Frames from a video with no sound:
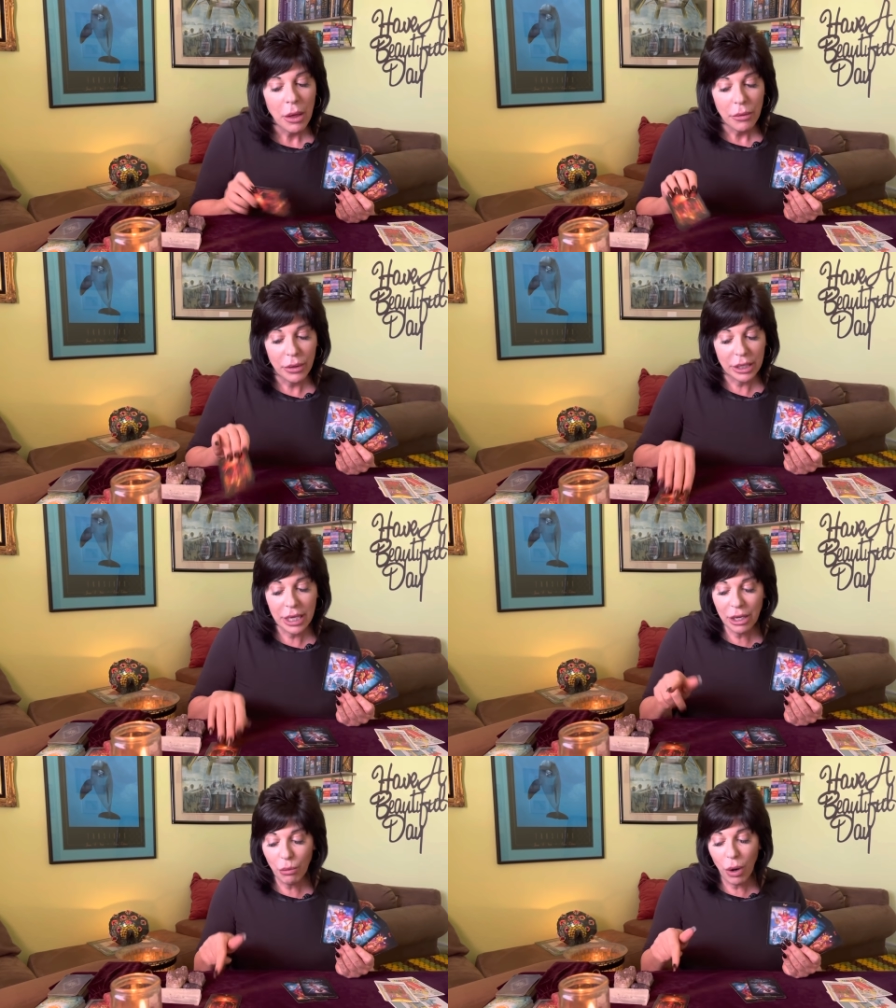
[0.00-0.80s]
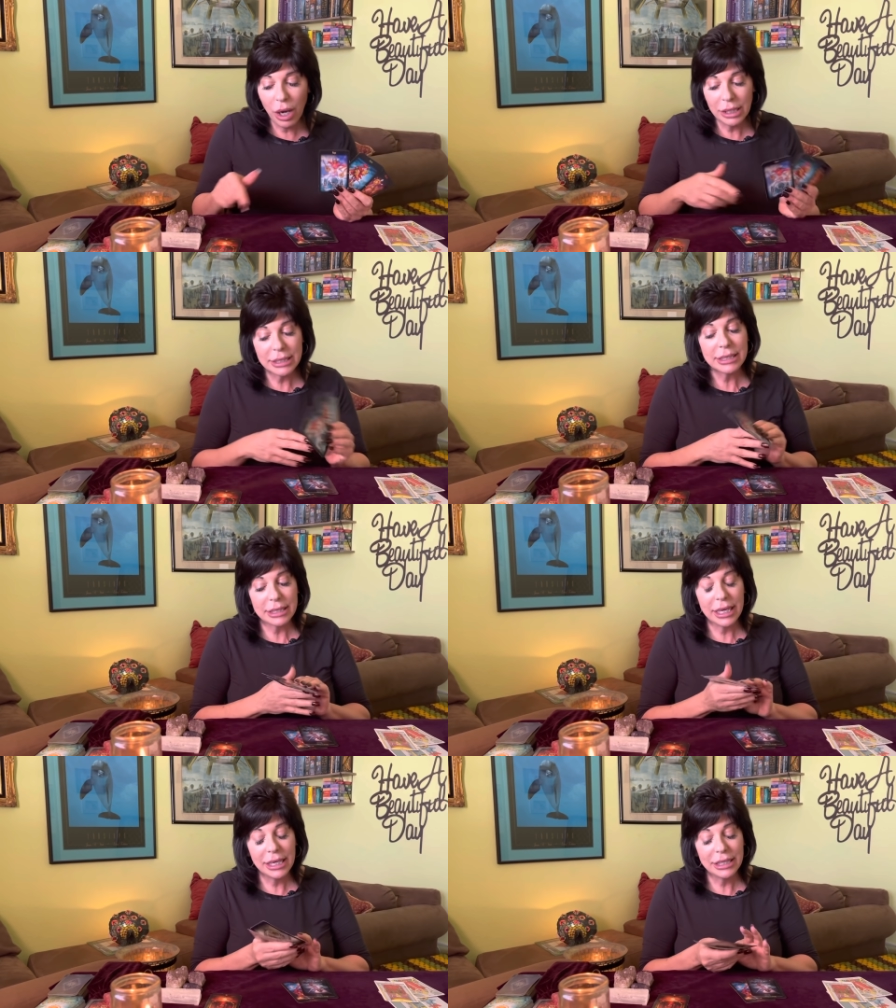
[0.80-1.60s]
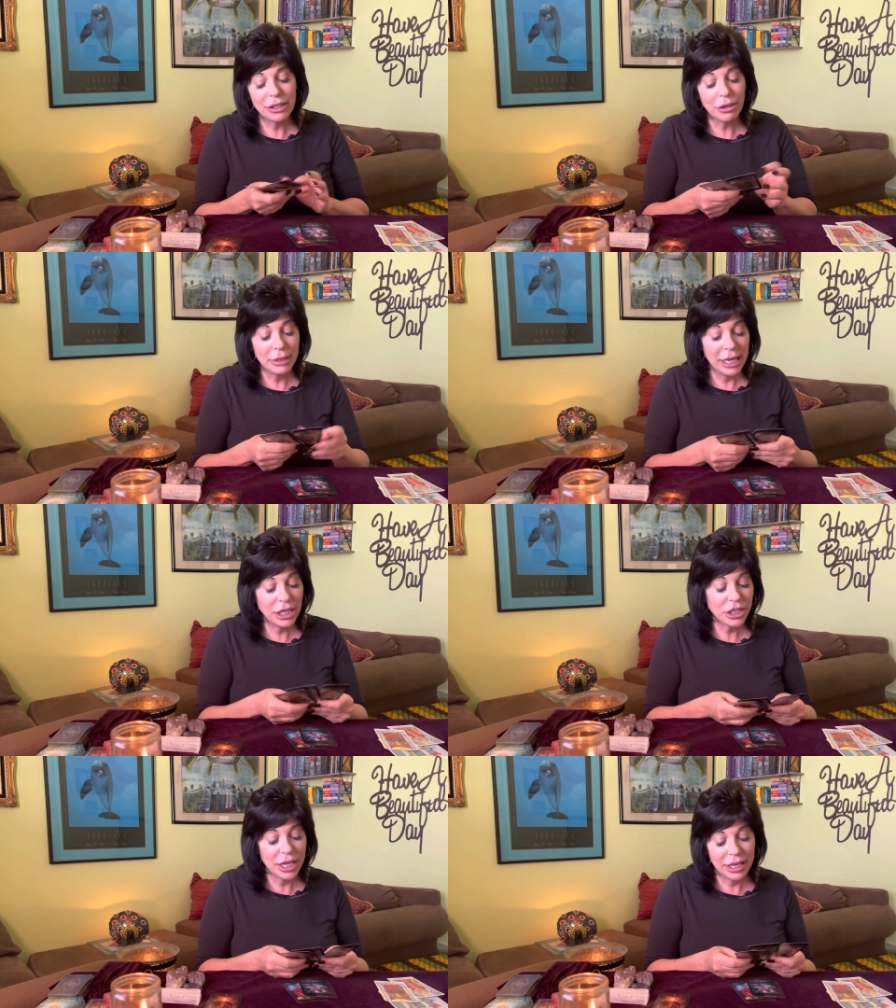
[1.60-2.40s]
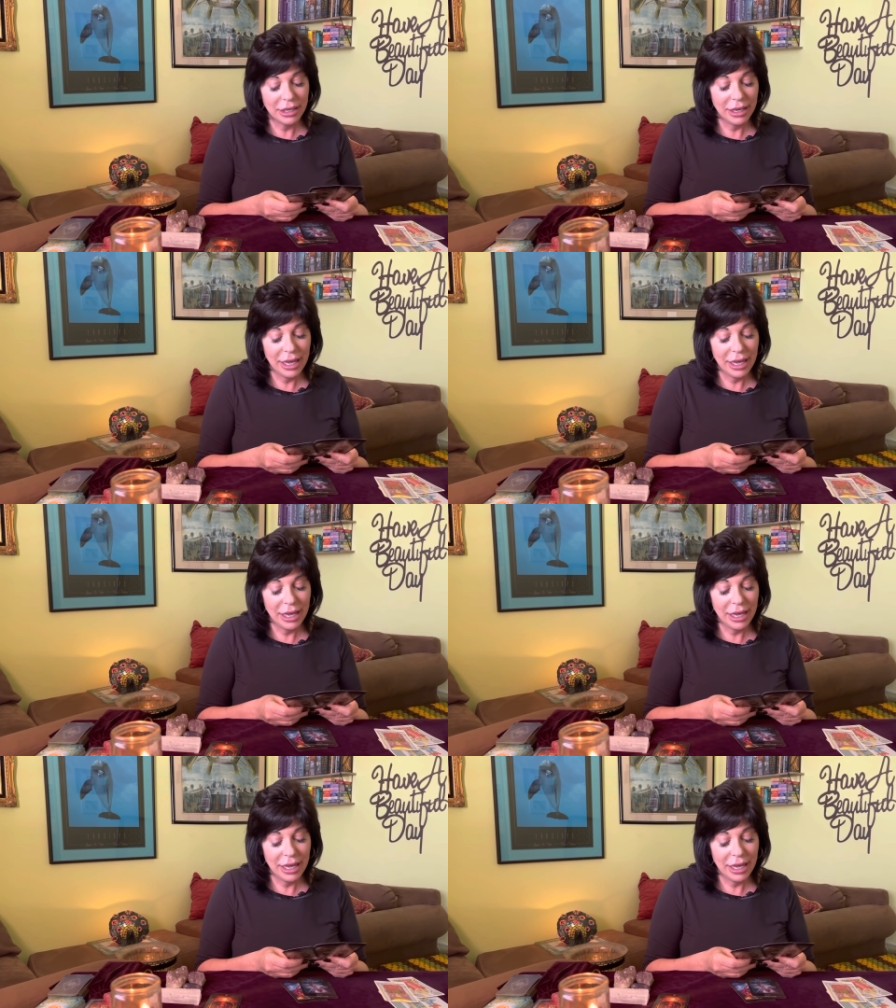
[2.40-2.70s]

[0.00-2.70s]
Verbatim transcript: The King of Wands is the King of Determination.